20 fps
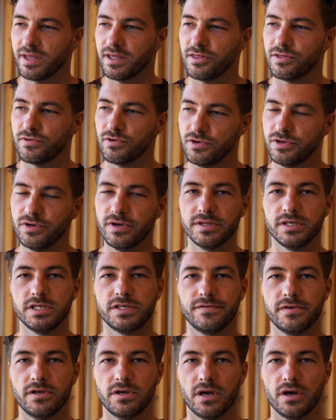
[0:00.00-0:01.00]
Through doing
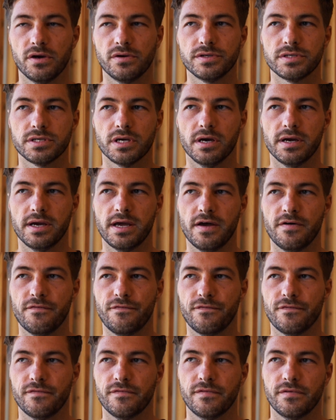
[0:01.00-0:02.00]
these videos, I
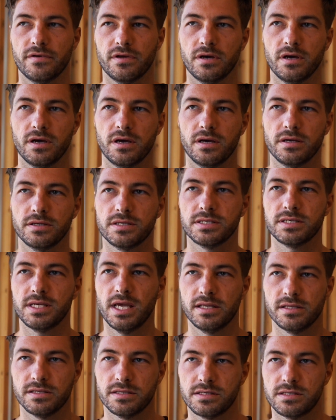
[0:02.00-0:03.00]
have
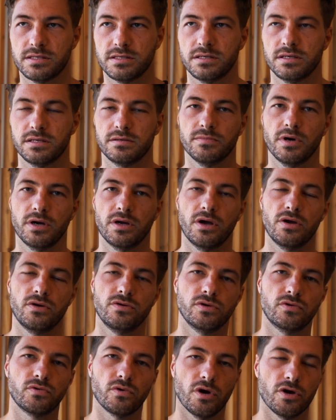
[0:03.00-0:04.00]
sensed my
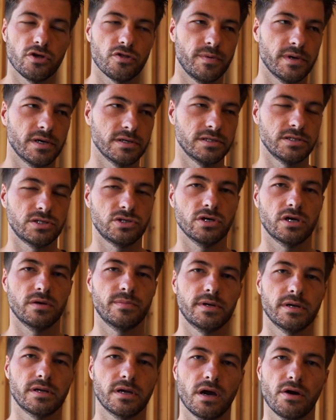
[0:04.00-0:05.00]
own growth, because it took a
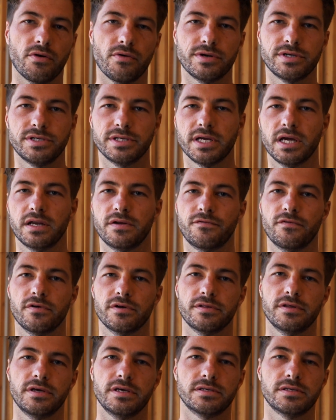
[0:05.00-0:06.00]
bit of courage to get in
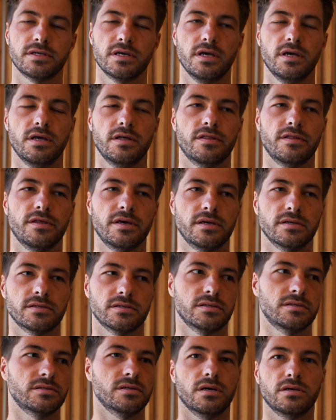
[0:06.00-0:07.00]
front of these things
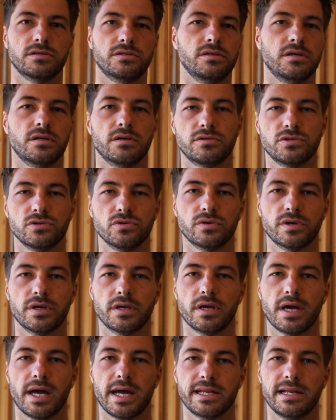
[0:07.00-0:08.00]
and start,
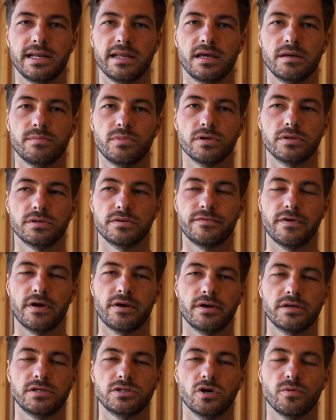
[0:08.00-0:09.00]
talking ad lib on
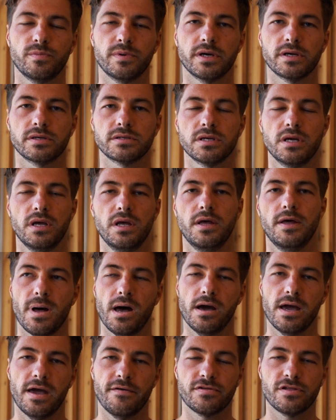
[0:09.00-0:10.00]
various topics.
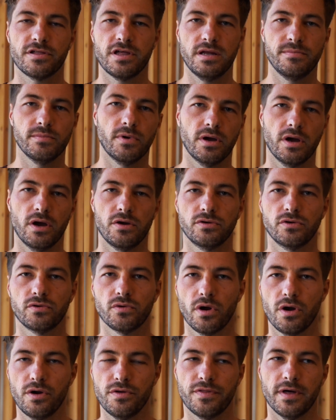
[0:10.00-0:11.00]
I have seen my own
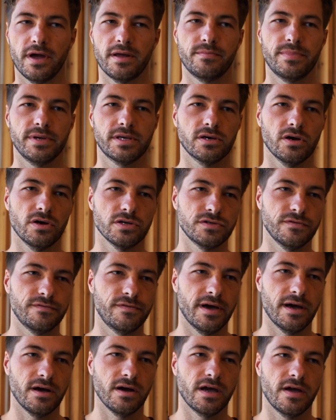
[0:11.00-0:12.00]
growth, and because of
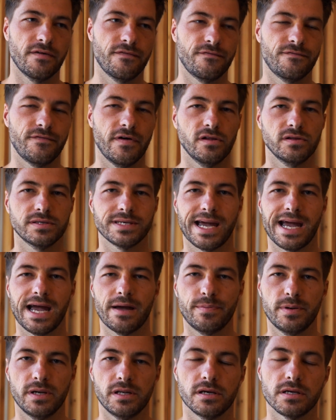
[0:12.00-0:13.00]
that, I have felt
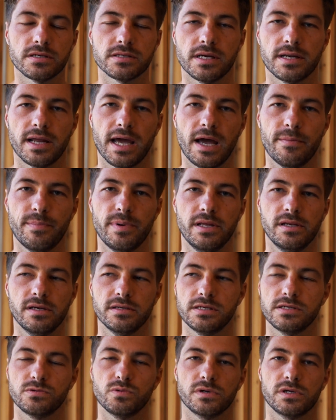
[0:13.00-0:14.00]
happiness, and
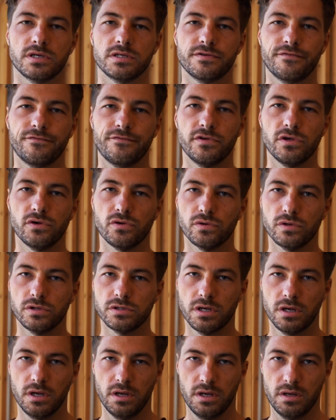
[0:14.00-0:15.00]
happiness is what has
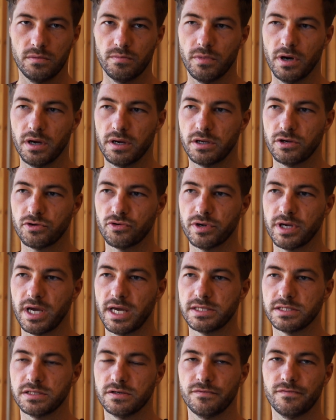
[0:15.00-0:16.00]
fueled my
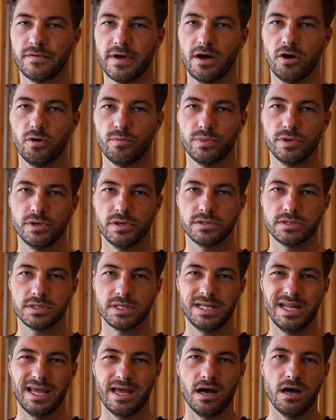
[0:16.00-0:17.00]
creative outputs
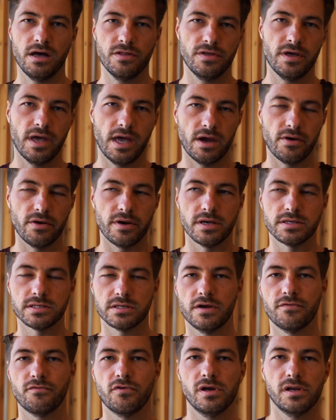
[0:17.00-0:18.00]
in other areas,
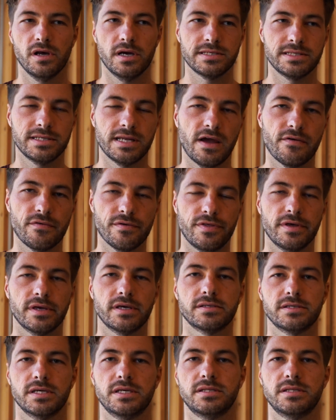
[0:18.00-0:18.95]
and I've realized that everything is